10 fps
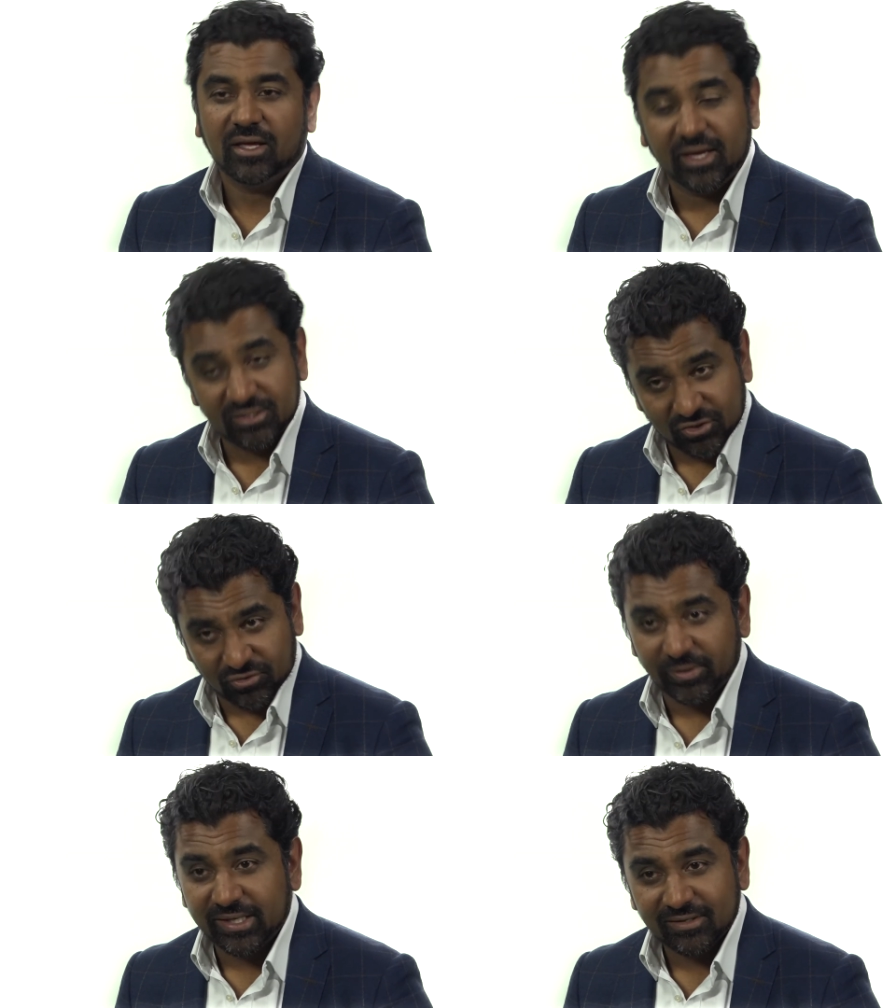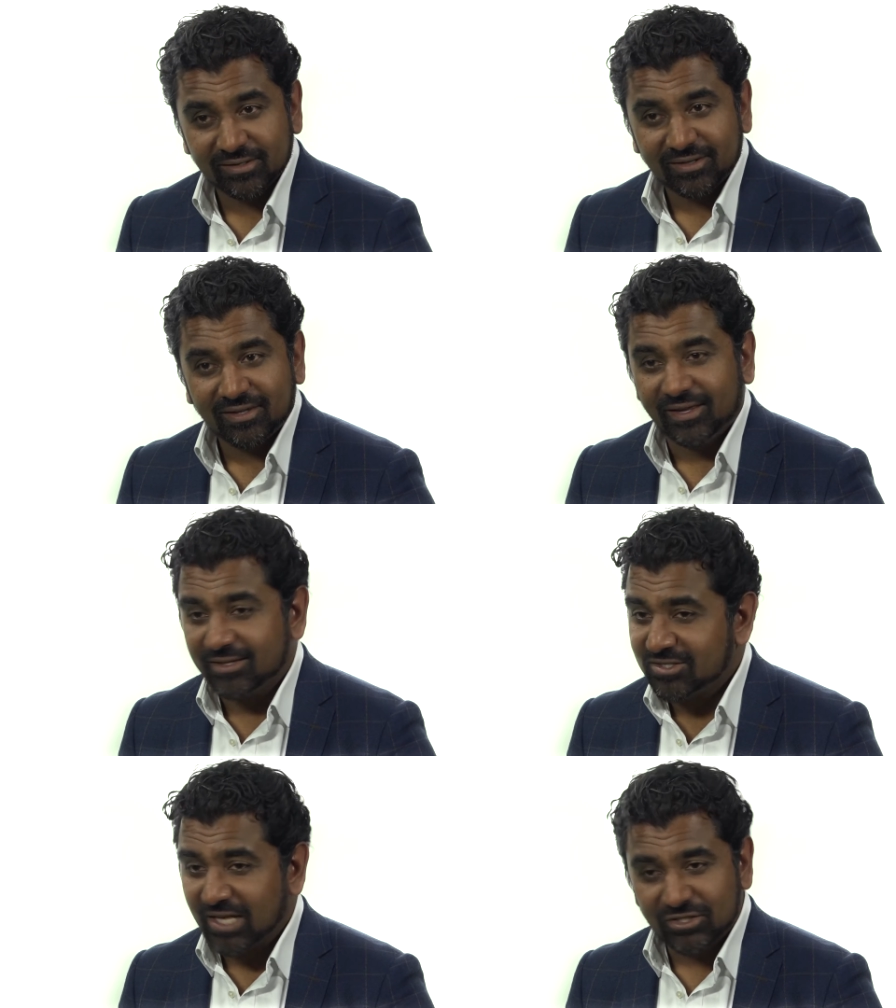It's growing,
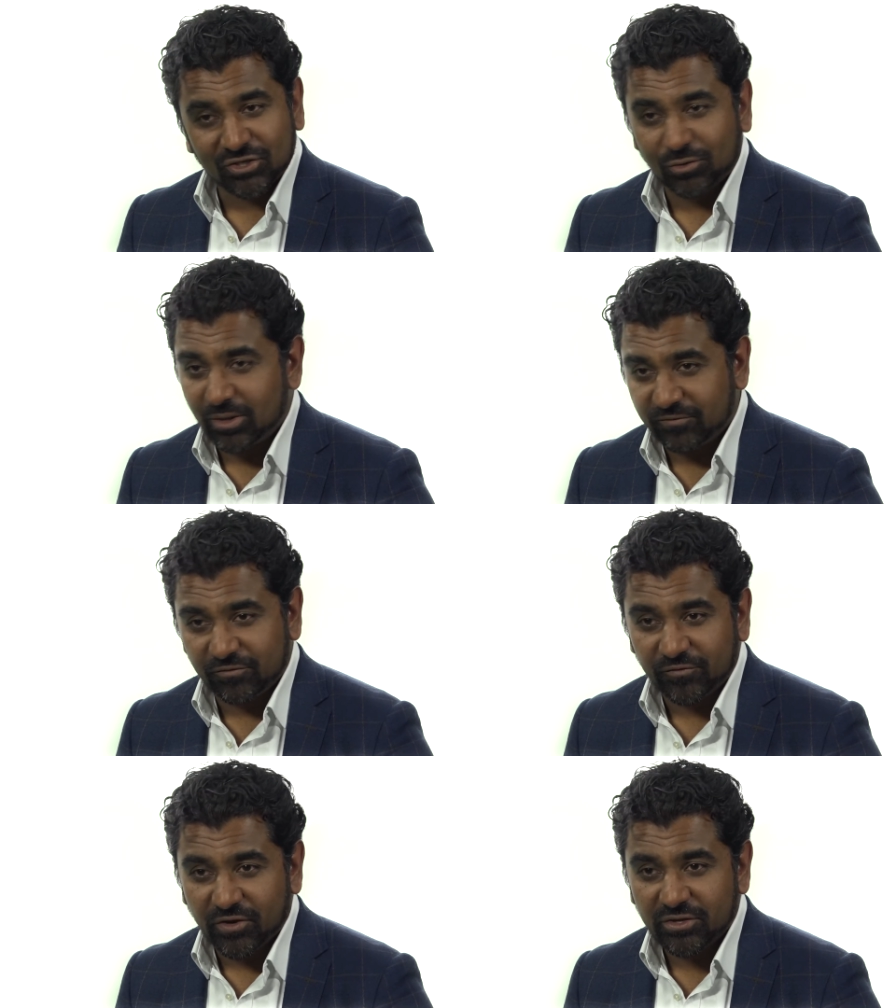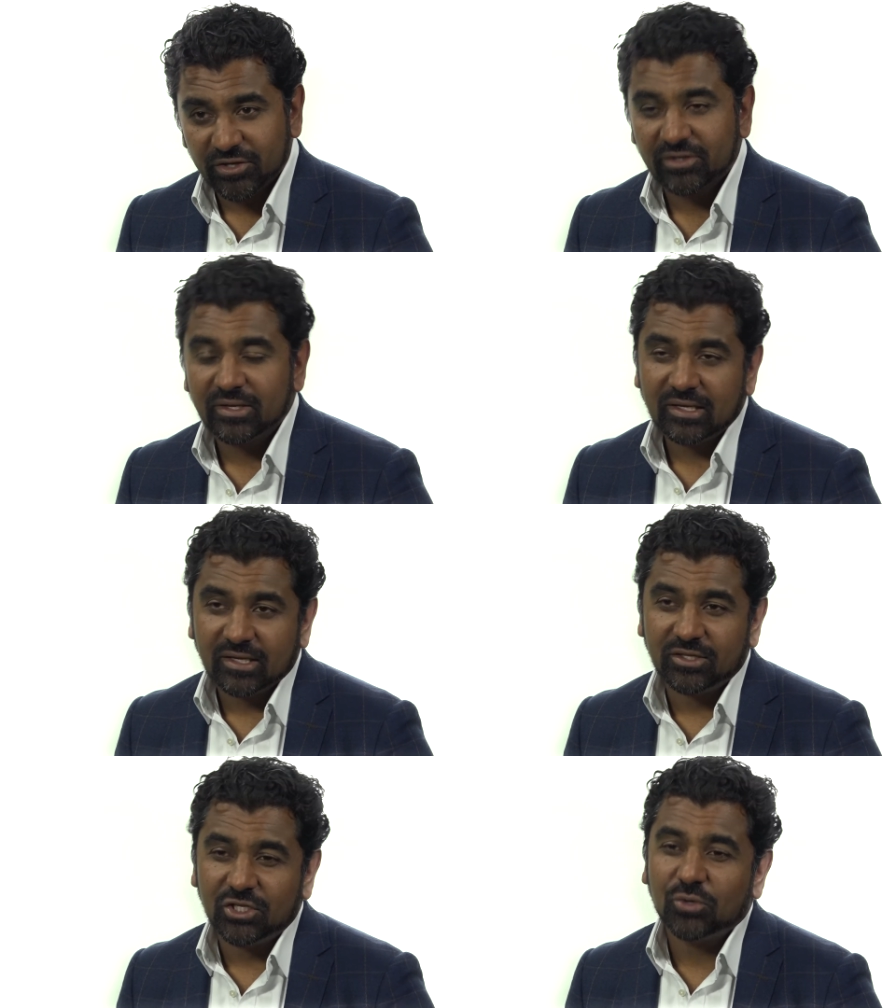it's set to grow even further.
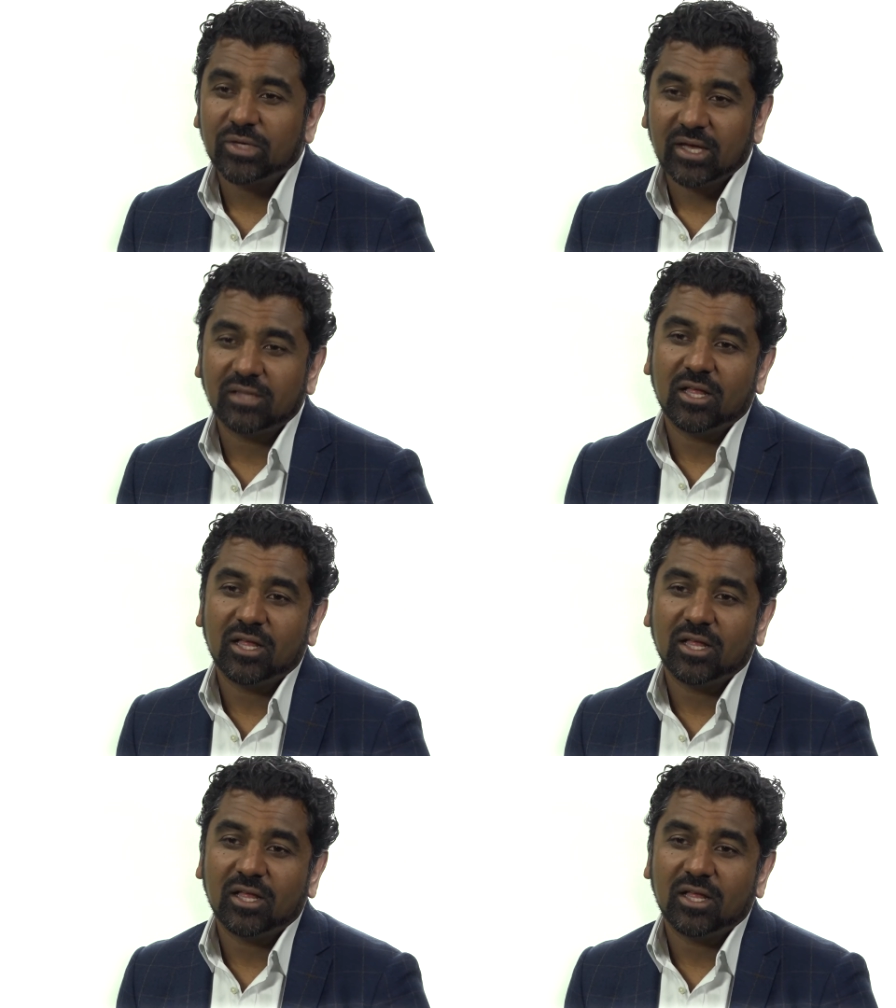The UK